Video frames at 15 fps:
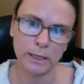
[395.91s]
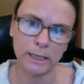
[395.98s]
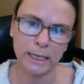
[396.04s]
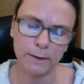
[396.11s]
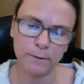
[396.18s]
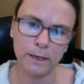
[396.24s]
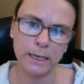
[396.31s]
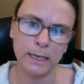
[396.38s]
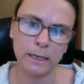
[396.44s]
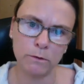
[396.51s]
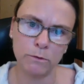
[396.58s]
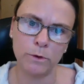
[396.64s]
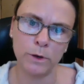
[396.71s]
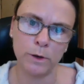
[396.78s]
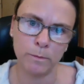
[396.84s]
Leave a little
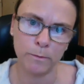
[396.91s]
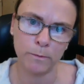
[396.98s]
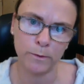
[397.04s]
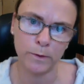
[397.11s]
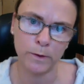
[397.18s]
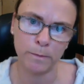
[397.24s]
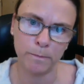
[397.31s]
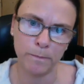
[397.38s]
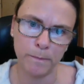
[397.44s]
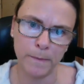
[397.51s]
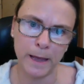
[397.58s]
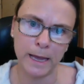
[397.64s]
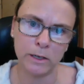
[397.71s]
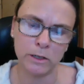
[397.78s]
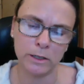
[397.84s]
room for
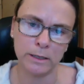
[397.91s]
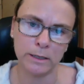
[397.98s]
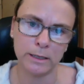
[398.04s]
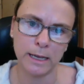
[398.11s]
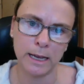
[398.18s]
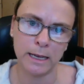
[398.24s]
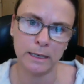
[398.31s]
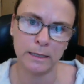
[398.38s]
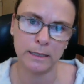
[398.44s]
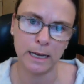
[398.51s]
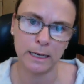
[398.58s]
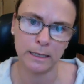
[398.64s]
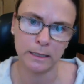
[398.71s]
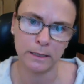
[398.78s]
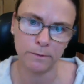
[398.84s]
agent and
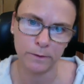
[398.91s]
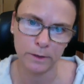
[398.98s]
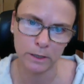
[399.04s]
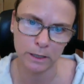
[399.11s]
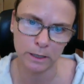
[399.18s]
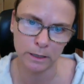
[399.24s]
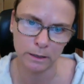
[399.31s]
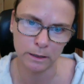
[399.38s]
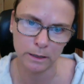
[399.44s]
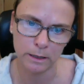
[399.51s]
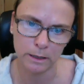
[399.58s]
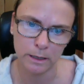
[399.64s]
editor vision,